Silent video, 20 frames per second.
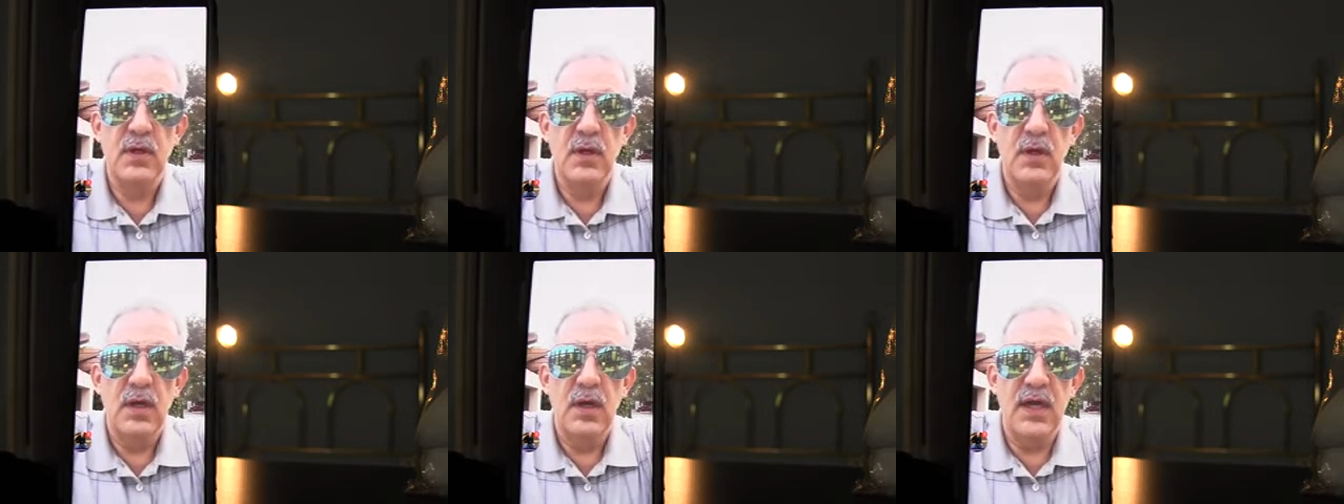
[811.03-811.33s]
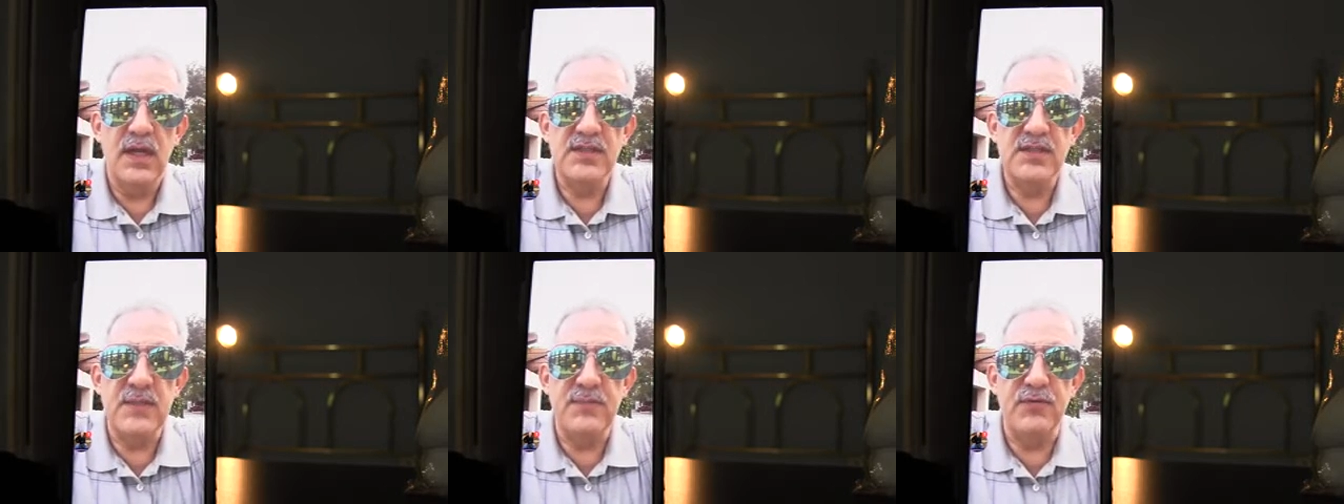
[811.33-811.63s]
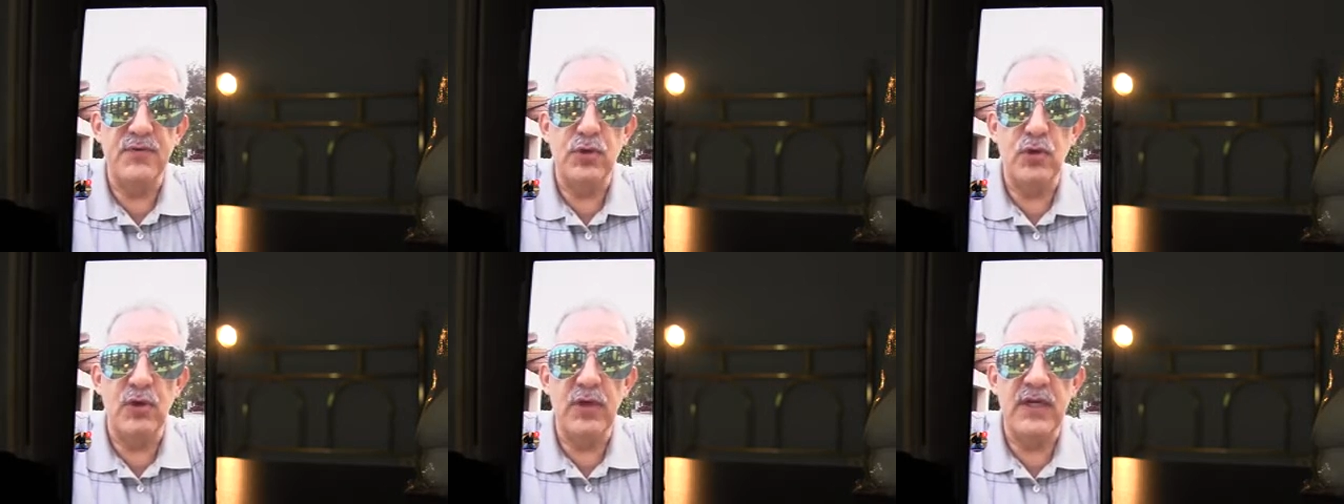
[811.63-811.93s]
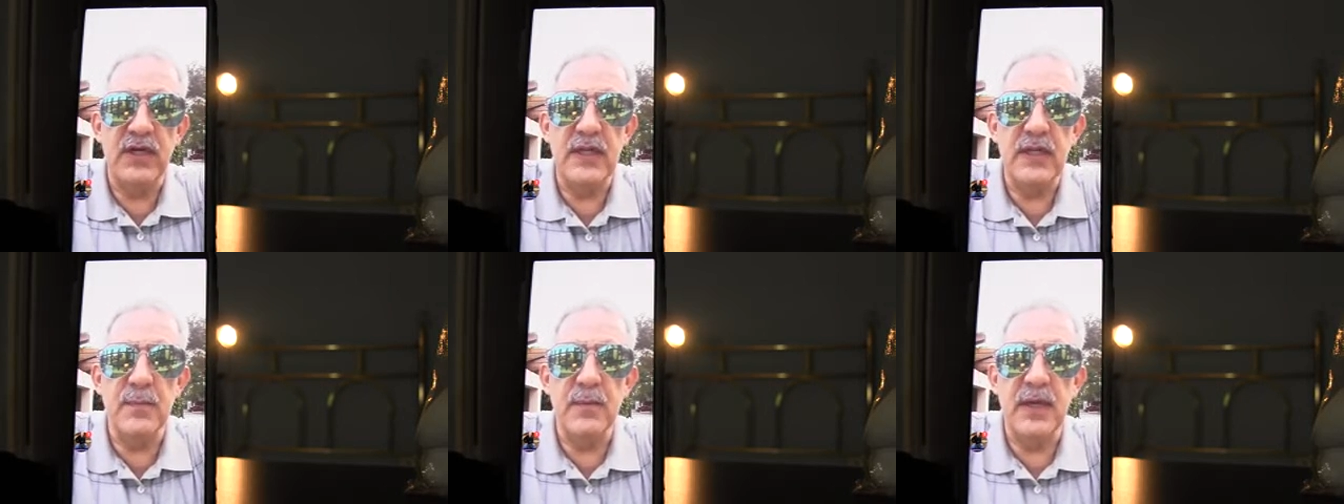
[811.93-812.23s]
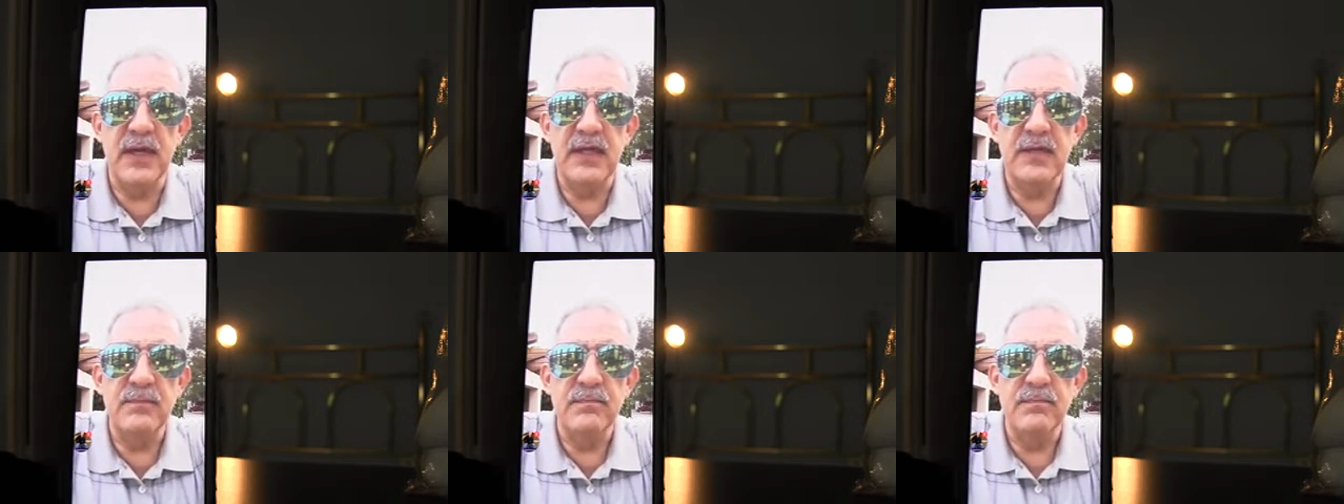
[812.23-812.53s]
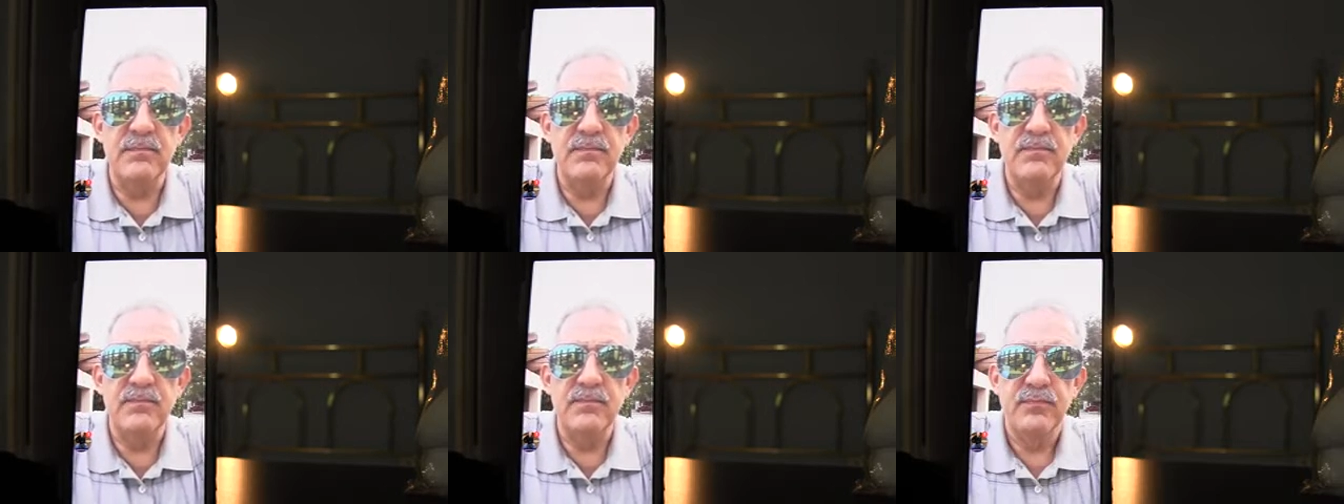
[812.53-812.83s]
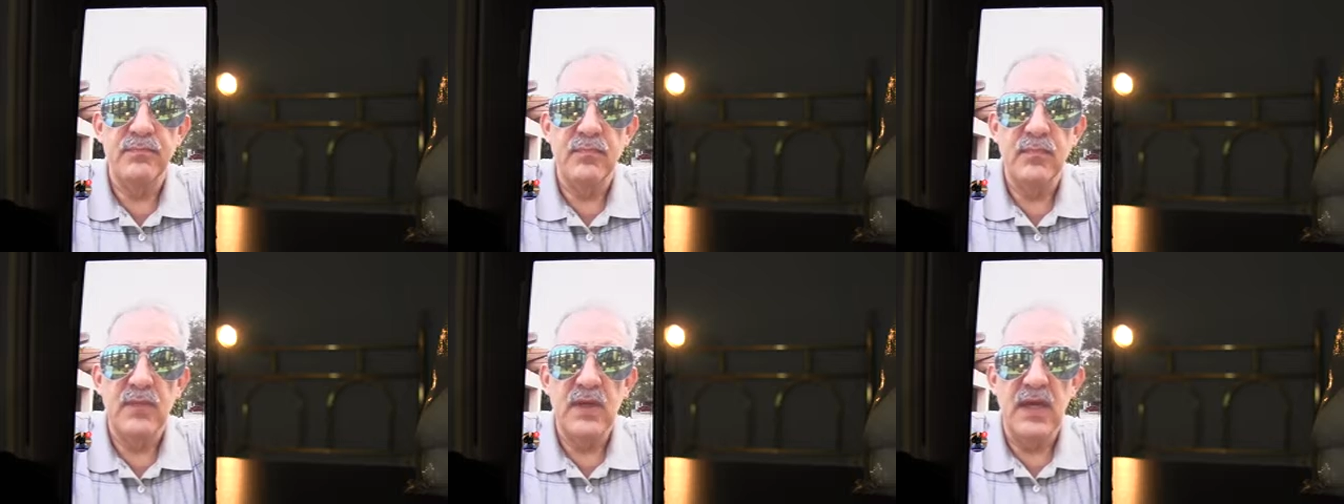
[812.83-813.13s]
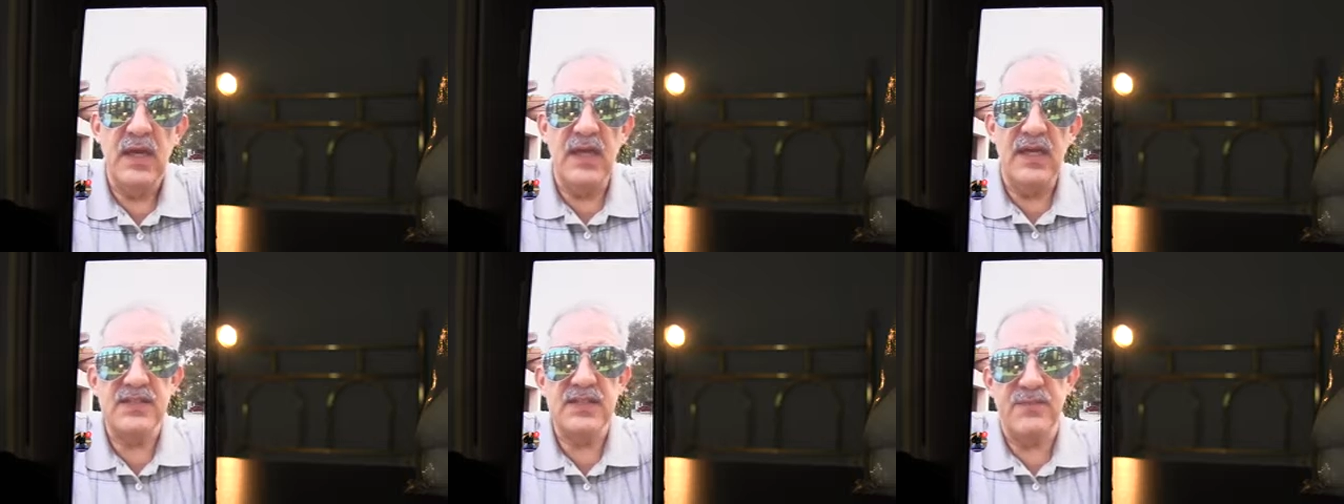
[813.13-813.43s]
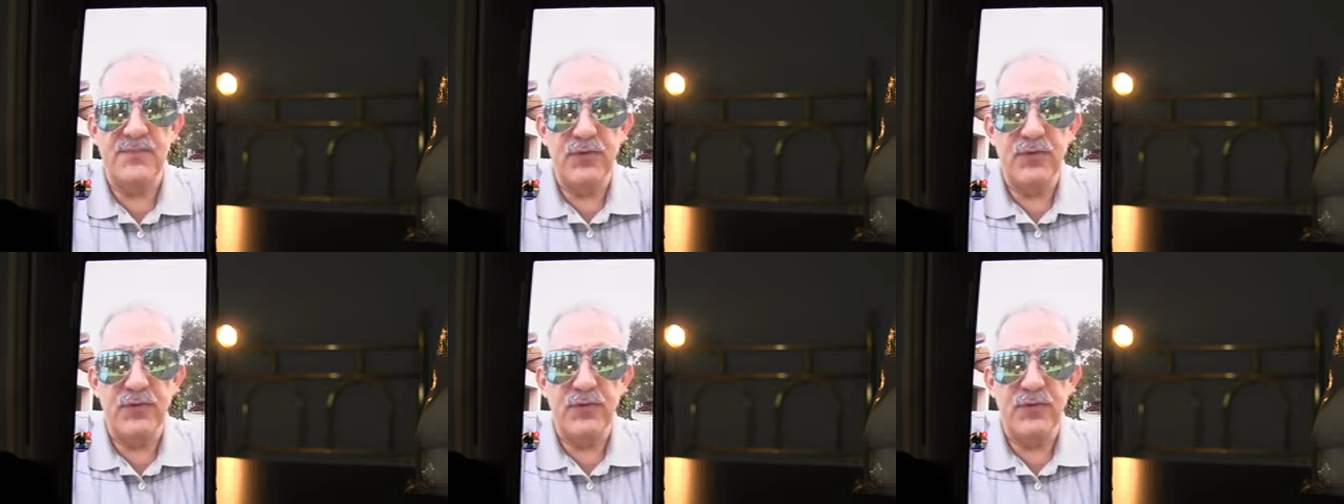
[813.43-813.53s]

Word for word: except for donating the money, except for